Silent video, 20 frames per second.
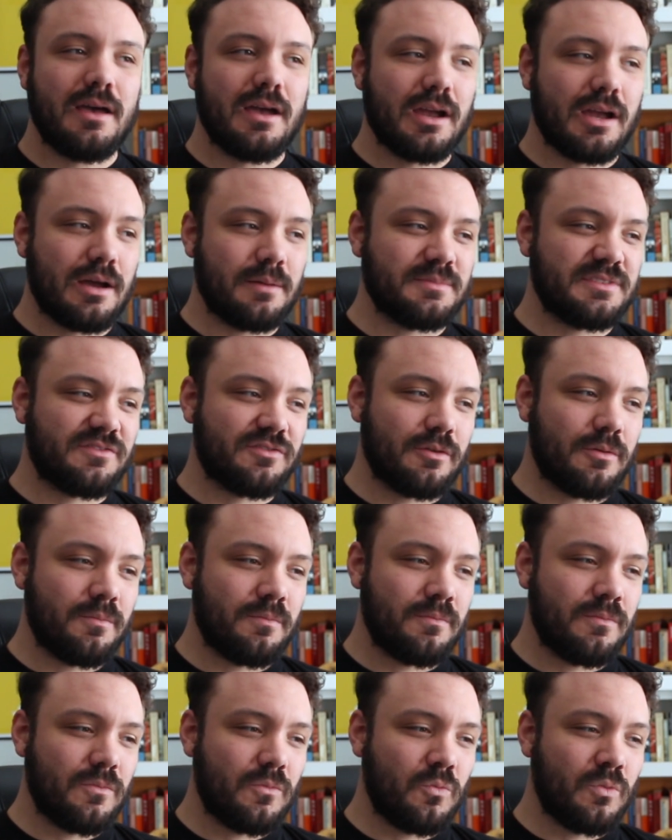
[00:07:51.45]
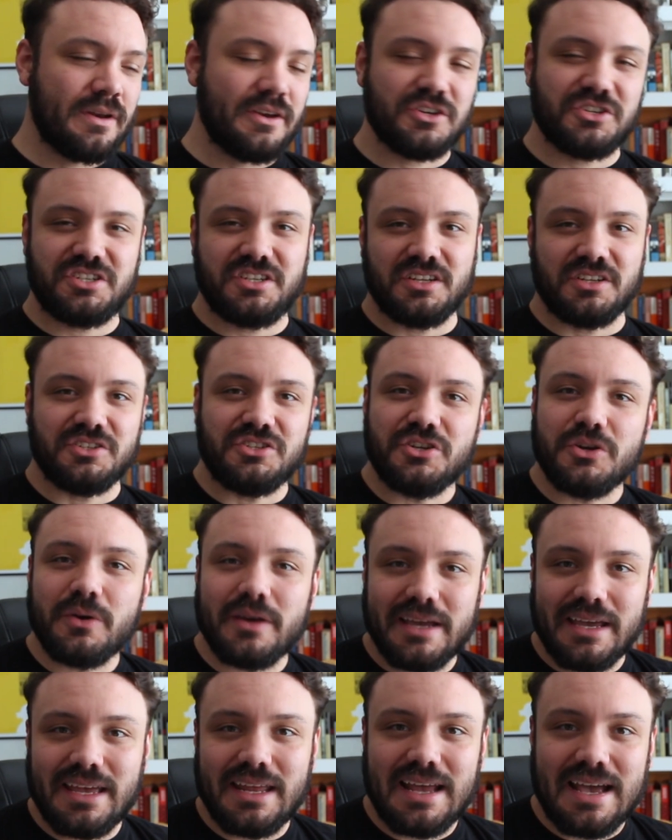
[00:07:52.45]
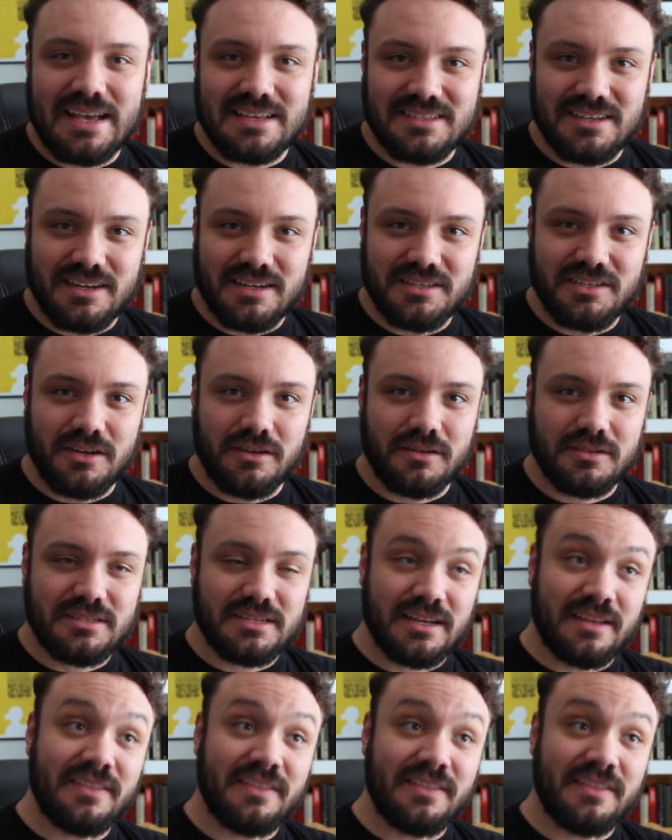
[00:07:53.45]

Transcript: comes from when you're still doing it as an adult.